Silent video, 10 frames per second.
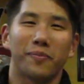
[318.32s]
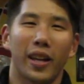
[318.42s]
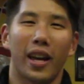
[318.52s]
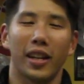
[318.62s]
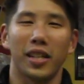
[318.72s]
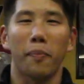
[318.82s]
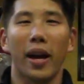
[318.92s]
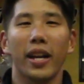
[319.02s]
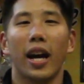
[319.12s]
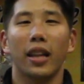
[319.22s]
and it
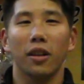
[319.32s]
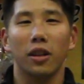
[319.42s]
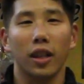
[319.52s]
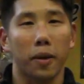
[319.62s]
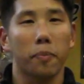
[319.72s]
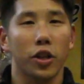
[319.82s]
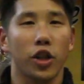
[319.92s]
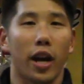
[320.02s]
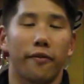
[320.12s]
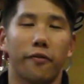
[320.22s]
might not look like
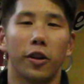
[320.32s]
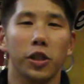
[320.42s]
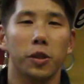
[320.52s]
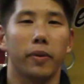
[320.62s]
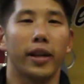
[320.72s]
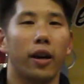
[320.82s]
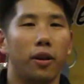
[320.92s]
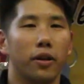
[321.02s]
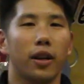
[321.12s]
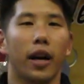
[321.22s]
much at first, but now
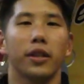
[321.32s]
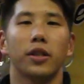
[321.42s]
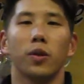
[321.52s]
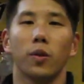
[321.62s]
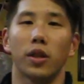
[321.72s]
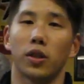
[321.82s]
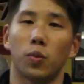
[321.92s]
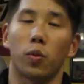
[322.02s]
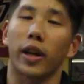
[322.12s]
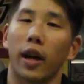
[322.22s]
all you gotta do
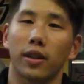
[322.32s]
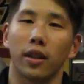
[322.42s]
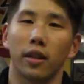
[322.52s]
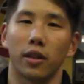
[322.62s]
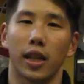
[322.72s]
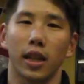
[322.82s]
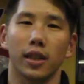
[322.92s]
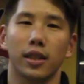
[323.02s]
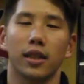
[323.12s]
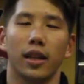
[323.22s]
is work out the little
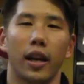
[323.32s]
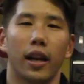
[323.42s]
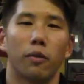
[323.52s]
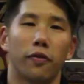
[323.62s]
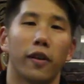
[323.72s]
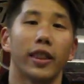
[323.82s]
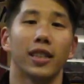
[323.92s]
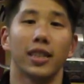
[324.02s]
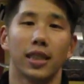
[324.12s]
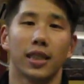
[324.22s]
kinks and refine
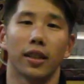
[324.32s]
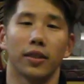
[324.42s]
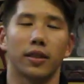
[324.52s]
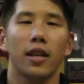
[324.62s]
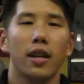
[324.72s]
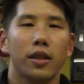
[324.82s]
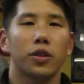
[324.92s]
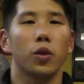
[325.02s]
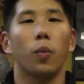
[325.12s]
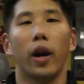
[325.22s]
the details.
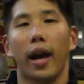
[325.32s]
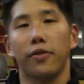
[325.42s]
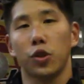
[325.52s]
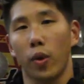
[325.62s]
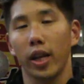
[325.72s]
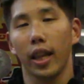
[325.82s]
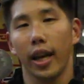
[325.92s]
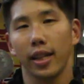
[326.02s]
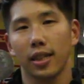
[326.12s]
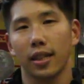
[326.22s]
So you wanna have straight
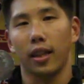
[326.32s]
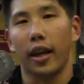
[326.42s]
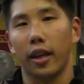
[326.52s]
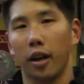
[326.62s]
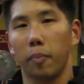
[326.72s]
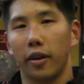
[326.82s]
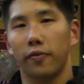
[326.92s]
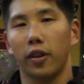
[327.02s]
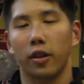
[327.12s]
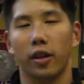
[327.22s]
legs, like in our butterfly